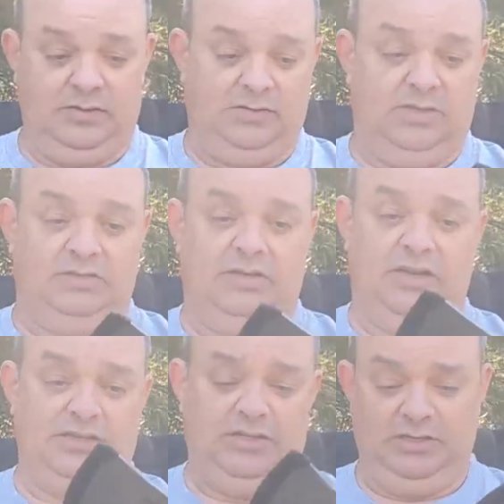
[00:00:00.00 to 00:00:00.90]
It's a
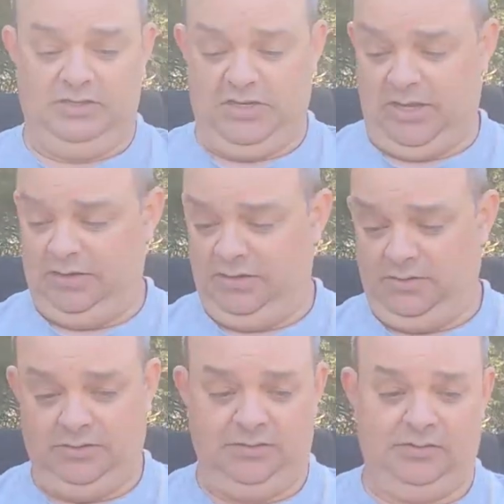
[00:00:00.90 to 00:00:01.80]
19-inch handle.
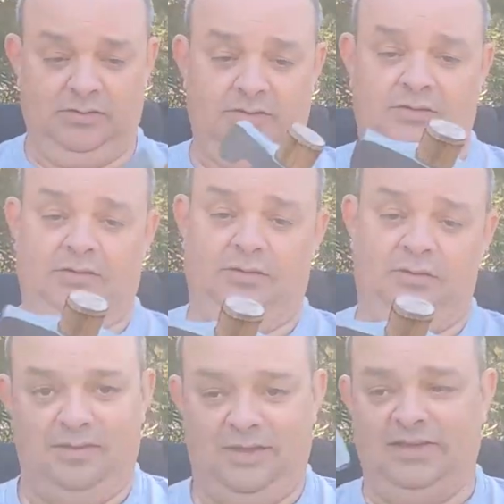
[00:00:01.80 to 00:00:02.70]

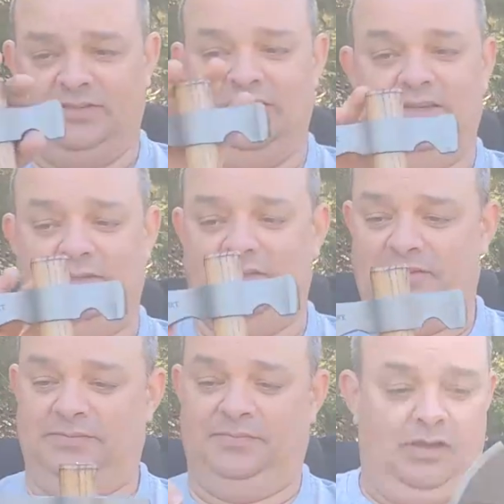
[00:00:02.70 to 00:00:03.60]
That's nice.
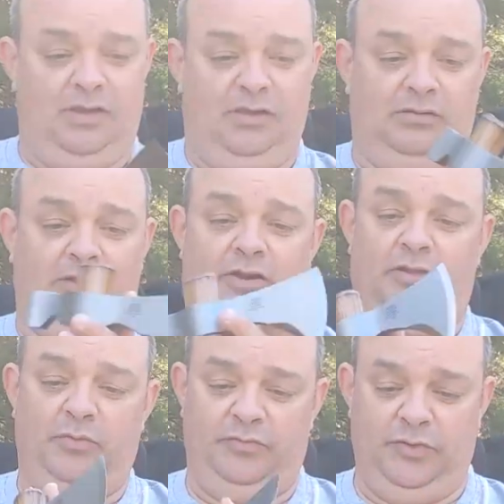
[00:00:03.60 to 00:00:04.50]
A lot of the
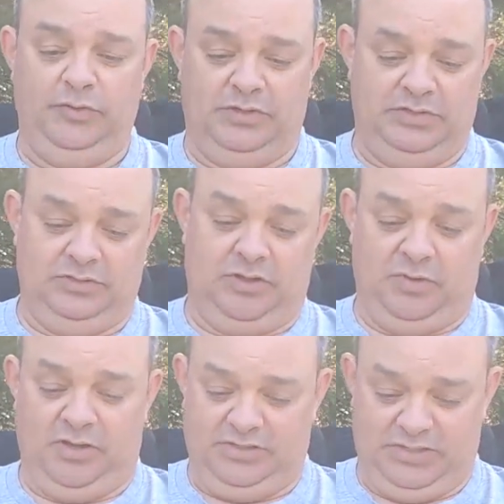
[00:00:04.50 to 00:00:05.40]
reviews on this
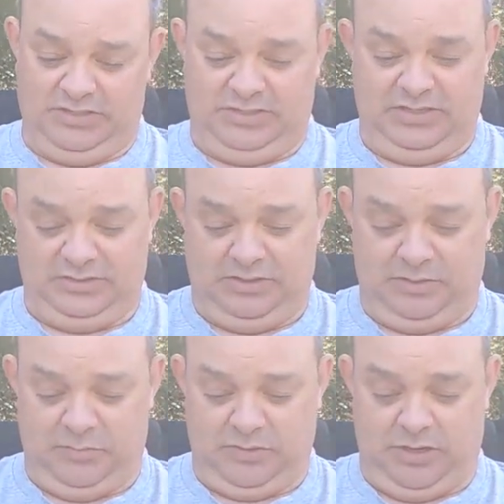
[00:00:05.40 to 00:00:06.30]
tomahawk says it doesn't
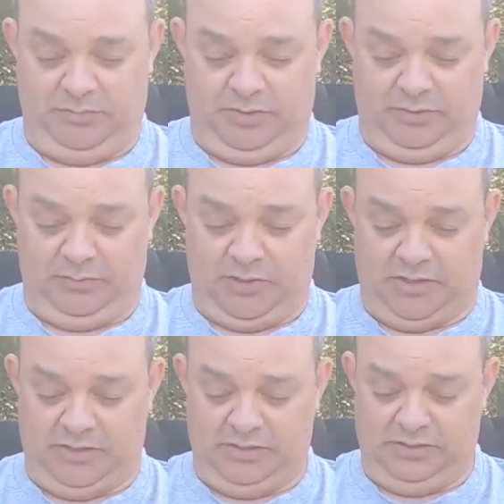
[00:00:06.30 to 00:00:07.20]
come sharp out of the
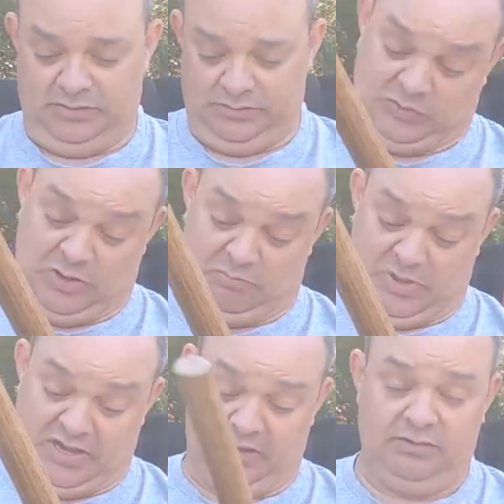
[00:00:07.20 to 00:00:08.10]
box. It's not bad.